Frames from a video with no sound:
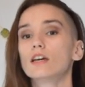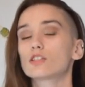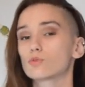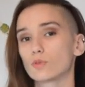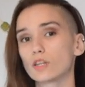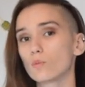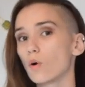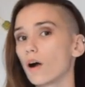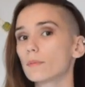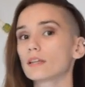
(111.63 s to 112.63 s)
it's really
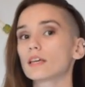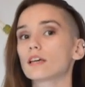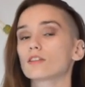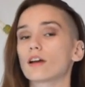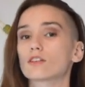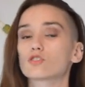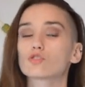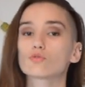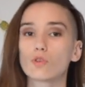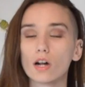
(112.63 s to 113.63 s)
wobbly, and they're
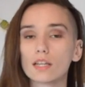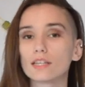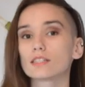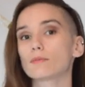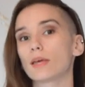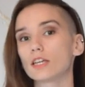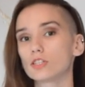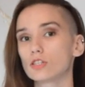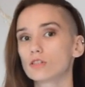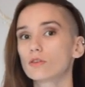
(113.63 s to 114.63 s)
struggling to make it
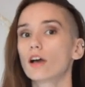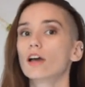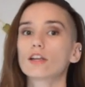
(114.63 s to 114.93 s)
to you,